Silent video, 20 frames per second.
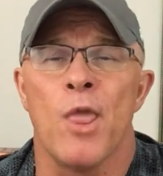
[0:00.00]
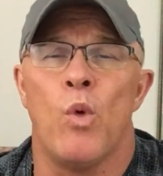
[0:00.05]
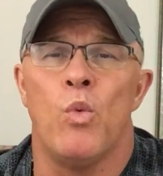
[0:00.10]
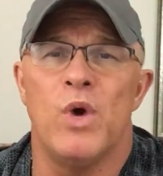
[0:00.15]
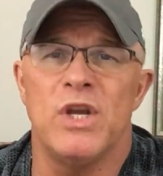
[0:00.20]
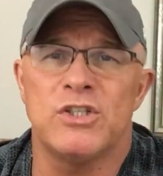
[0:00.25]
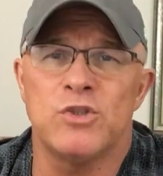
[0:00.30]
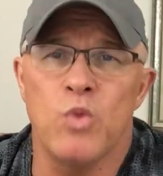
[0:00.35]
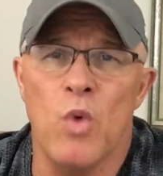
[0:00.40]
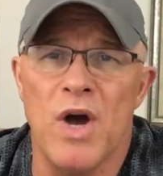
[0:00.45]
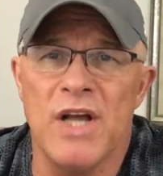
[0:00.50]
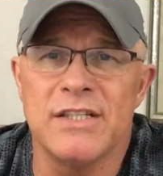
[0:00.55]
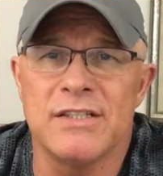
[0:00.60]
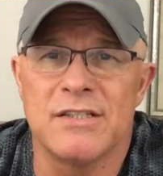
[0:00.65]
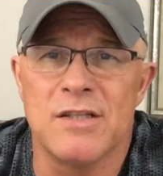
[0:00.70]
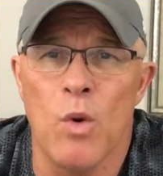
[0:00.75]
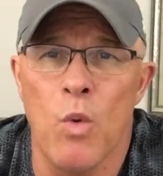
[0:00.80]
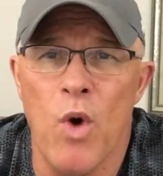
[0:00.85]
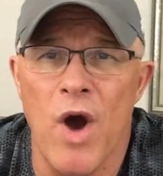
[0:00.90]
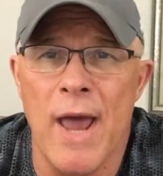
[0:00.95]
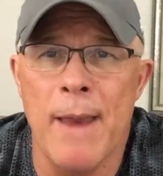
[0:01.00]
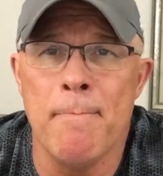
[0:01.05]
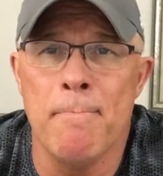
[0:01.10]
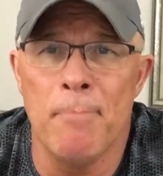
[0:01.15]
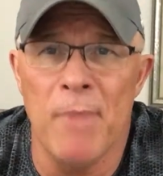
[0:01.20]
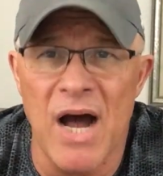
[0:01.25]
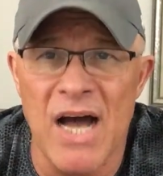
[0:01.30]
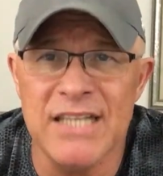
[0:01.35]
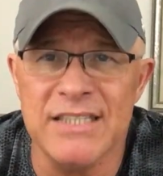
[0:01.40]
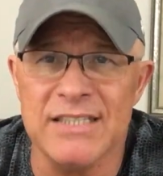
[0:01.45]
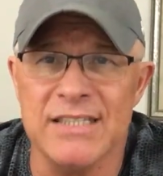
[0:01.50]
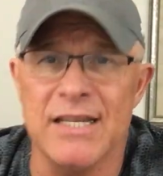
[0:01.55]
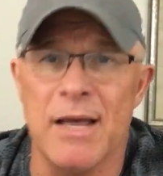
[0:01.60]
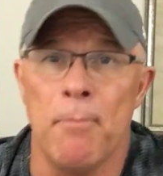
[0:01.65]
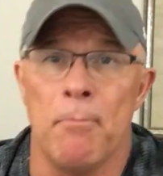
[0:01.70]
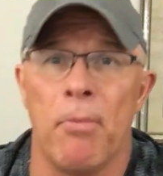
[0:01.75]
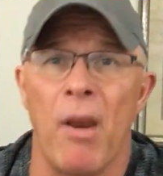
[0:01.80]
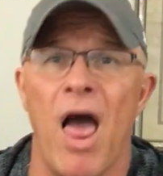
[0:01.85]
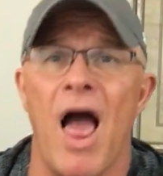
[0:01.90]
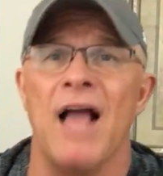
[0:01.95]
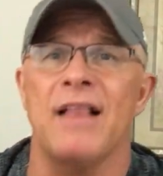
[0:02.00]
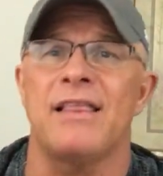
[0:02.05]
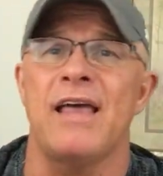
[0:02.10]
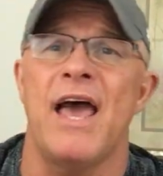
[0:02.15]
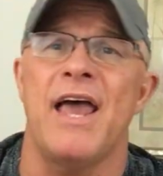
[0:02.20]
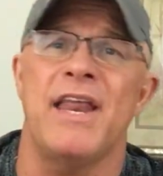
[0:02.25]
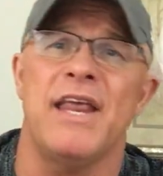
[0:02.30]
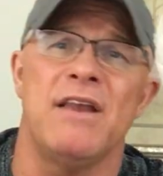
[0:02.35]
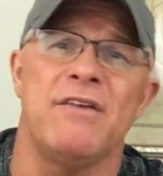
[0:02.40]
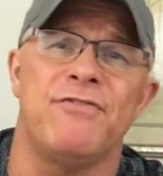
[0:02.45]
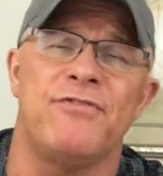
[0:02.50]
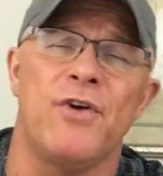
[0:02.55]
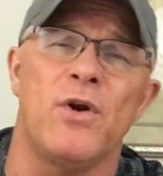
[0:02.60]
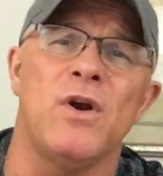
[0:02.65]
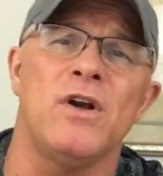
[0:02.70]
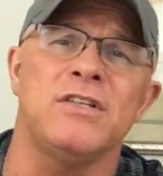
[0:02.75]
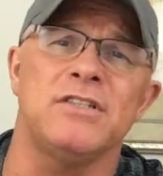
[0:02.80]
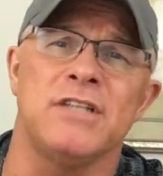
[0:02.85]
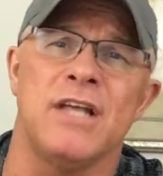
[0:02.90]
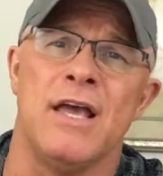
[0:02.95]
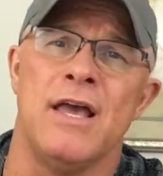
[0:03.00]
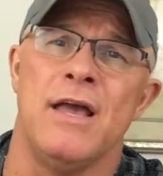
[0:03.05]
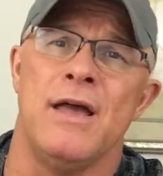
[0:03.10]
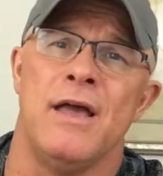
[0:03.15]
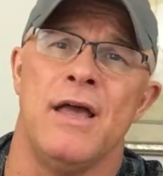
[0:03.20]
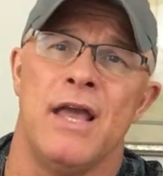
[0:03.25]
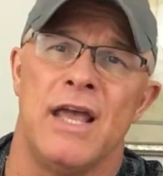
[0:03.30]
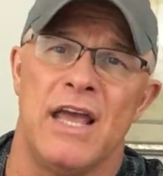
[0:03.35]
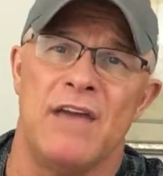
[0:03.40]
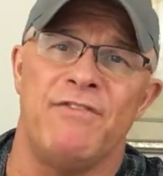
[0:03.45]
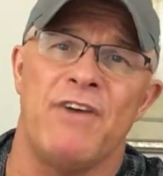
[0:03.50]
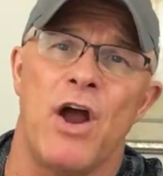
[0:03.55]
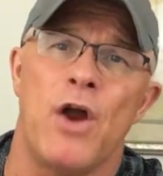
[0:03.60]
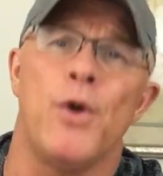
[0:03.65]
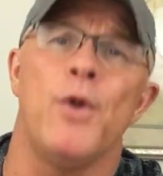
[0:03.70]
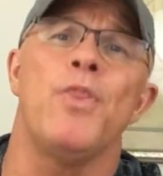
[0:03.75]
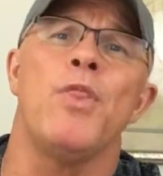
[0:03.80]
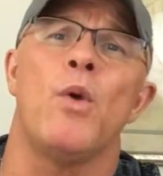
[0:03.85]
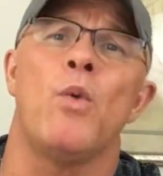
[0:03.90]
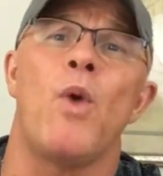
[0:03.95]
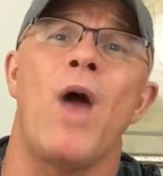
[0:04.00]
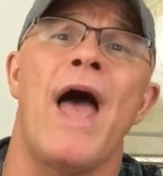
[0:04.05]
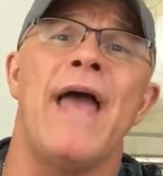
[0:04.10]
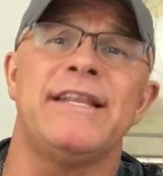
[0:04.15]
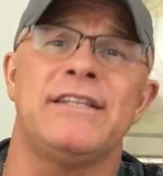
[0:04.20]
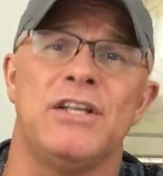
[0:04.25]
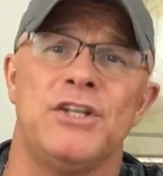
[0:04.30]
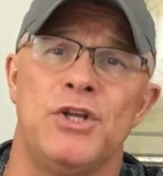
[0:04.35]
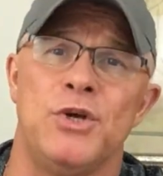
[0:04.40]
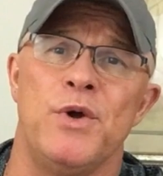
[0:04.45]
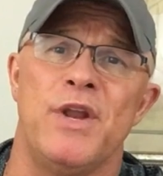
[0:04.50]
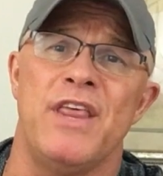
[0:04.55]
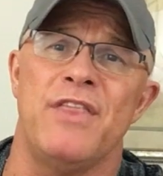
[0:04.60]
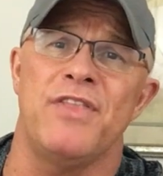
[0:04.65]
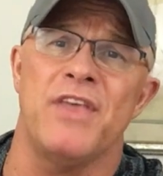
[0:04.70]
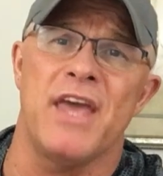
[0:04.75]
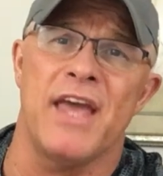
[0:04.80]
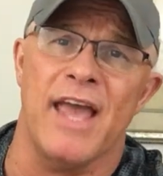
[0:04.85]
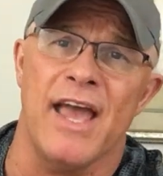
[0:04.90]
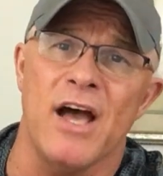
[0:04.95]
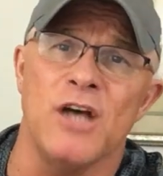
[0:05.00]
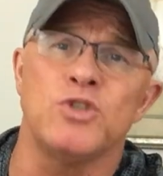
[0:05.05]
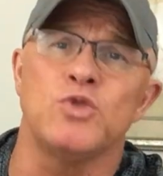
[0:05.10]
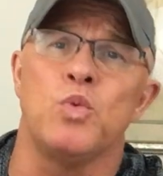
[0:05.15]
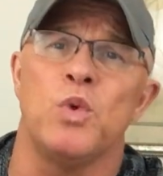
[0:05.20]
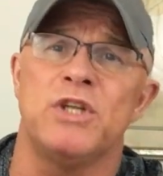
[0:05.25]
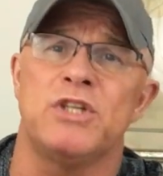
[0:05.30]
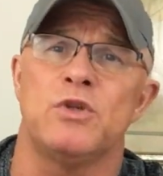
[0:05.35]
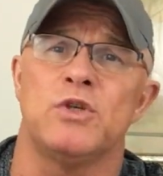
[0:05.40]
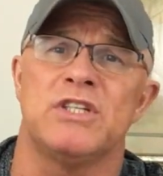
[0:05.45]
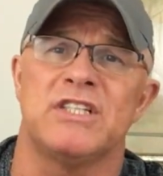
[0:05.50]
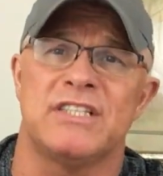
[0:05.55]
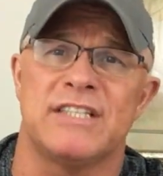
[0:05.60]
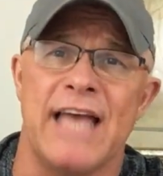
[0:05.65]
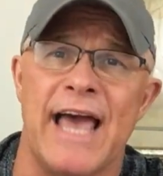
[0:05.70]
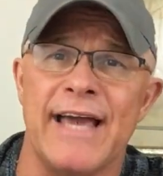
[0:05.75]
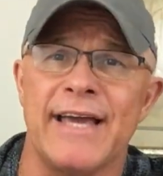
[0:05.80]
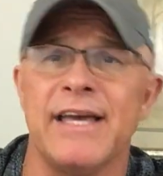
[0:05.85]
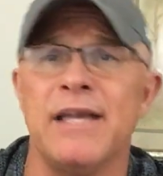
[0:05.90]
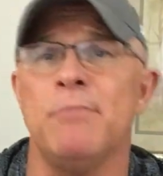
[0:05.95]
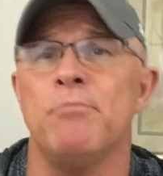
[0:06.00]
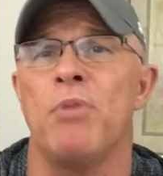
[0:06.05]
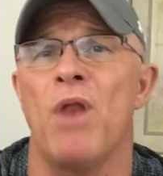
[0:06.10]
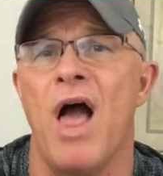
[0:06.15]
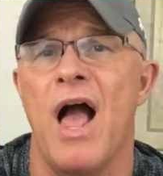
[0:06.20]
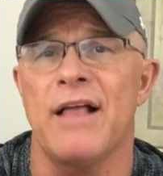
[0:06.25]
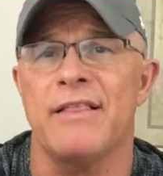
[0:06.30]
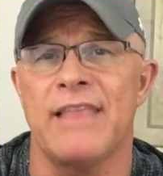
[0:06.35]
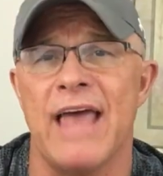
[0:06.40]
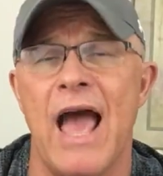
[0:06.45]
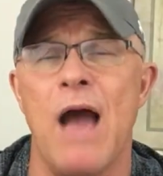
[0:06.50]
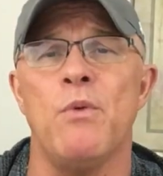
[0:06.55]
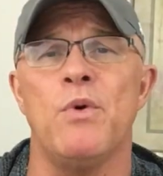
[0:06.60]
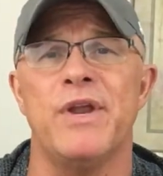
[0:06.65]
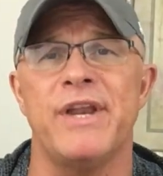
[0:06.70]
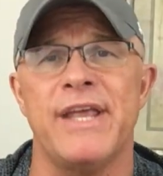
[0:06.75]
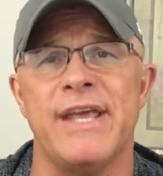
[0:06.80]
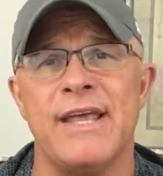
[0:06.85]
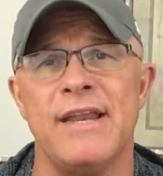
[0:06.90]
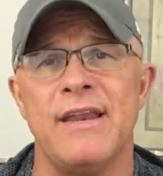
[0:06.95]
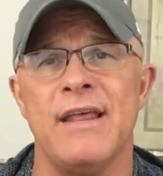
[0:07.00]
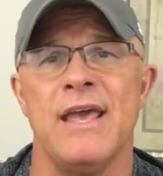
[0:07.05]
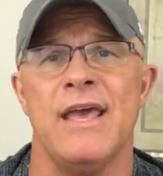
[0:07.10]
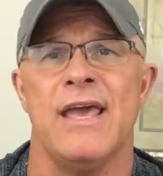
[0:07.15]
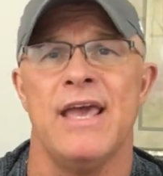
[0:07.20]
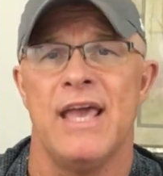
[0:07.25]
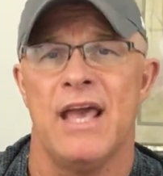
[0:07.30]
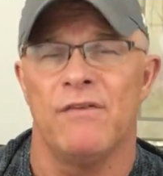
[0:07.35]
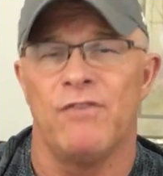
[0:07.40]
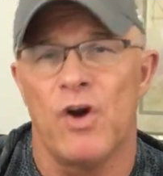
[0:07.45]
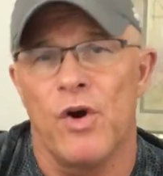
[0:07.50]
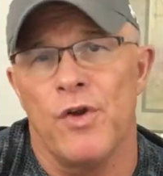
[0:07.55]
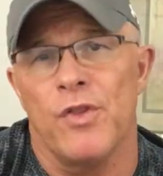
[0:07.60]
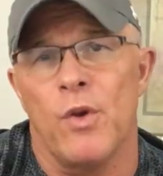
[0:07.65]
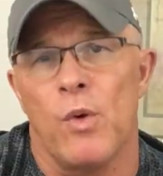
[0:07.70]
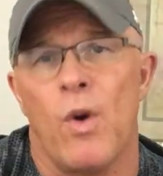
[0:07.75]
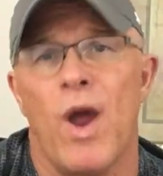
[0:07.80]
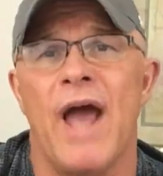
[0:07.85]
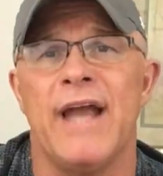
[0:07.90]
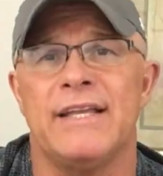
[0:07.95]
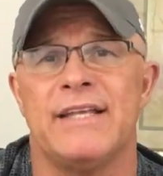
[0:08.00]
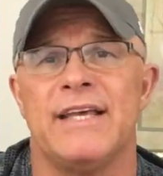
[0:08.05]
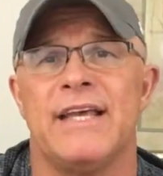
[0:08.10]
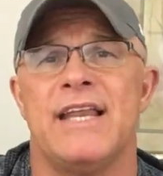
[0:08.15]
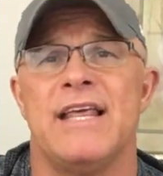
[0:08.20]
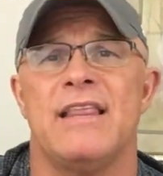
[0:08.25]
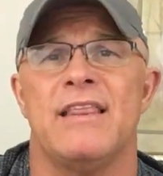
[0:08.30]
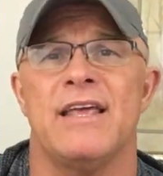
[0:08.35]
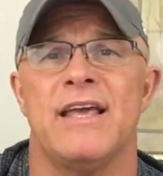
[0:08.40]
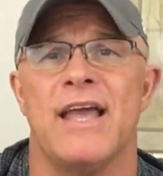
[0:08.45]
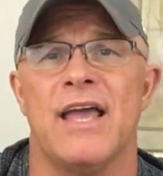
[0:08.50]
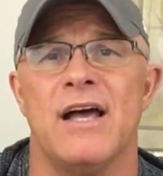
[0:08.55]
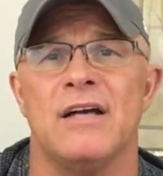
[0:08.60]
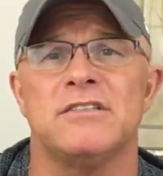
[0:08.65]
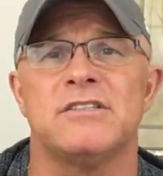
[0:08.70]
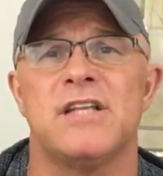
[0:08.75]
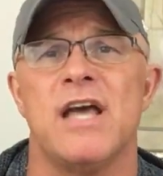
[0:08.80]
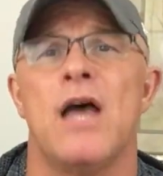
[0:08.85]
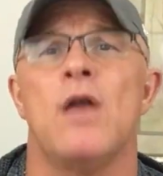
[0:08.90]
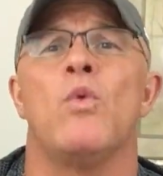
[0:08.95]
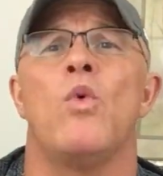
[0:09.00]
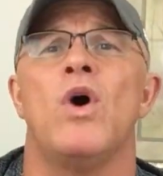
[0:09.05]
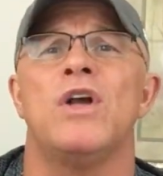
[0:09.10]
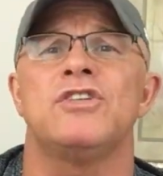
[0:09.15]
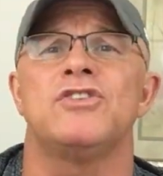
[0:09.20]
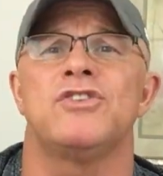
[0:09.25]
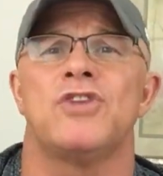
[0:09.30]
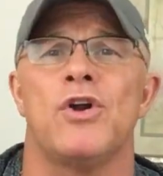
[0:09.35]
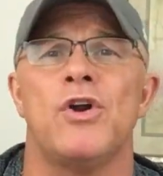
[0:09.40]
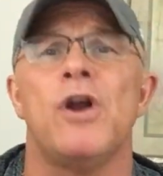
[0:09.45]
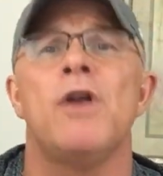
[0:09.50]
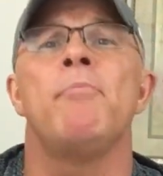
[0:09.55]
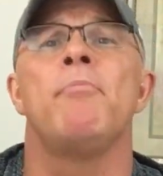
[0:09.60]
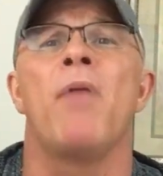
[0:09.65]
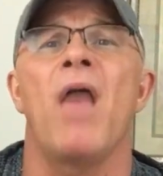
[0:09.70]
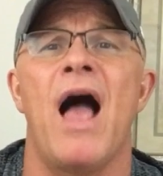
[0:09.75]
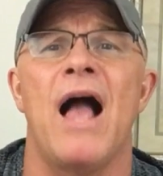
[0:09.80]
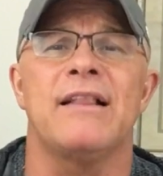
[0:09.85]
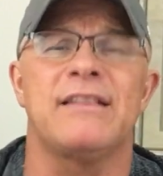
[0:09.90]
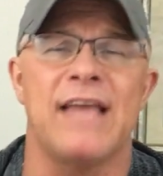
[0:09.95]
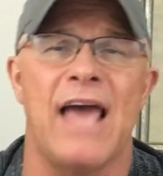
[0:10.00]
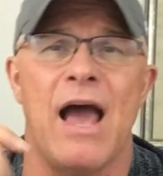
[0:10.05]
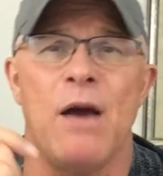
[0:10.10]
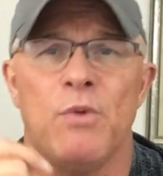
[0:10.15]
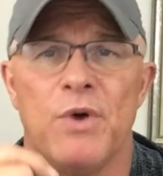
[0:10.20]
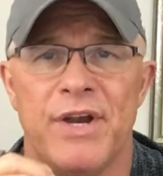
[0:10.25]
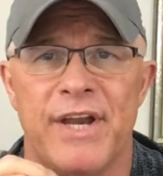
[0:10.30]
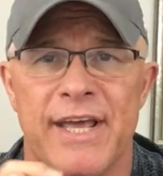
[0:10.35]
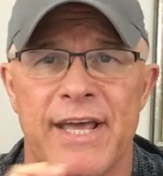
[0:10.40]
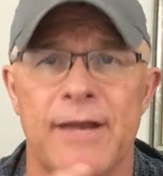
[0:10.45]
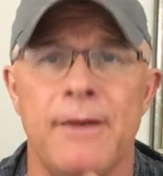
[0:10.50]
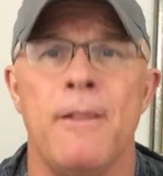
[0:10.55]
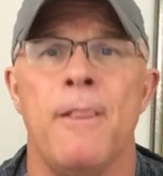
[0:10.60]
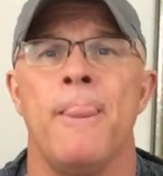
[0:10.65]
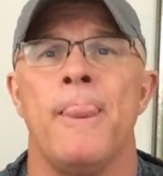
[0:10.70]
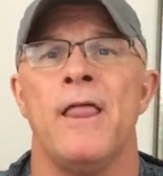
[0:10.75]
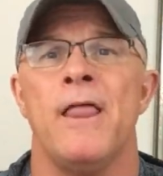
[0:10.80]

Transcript: Which one's the one must? Block that in first. If I earn the right to do anything else, which is second, block that one in. If I earn the right to get anything else done, what's third, block that one in.